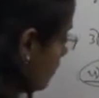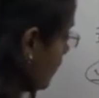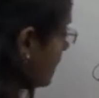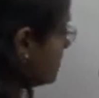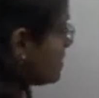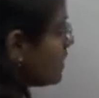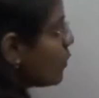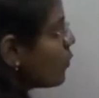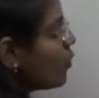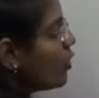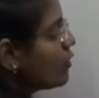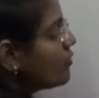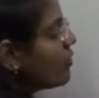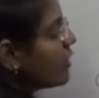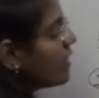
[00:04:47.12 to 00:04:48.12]
What is the
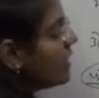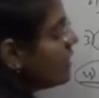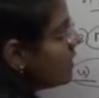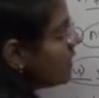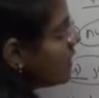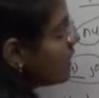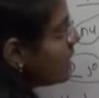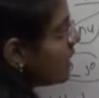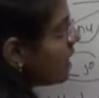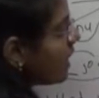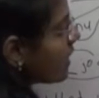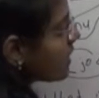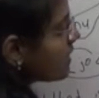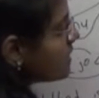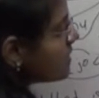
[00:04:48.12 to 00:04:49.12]
code for a
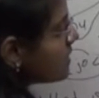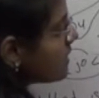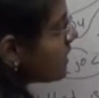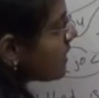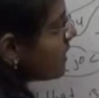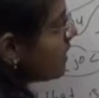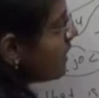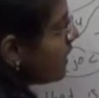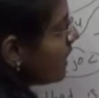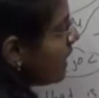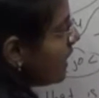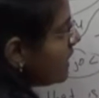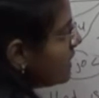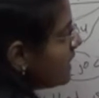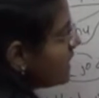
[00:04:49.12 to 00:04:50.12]
da? Consider.
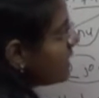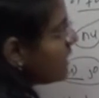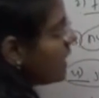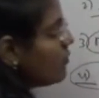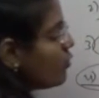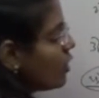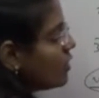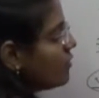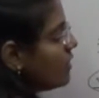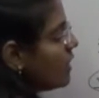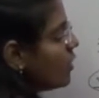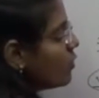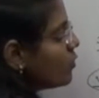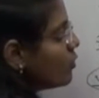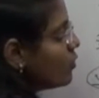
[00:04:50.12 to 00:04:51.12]
At that time what we
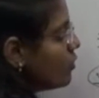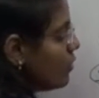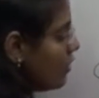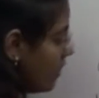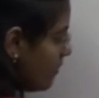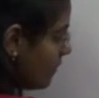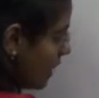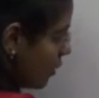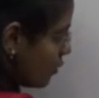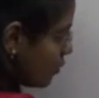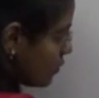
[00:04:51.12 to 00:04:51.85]
have to do? We have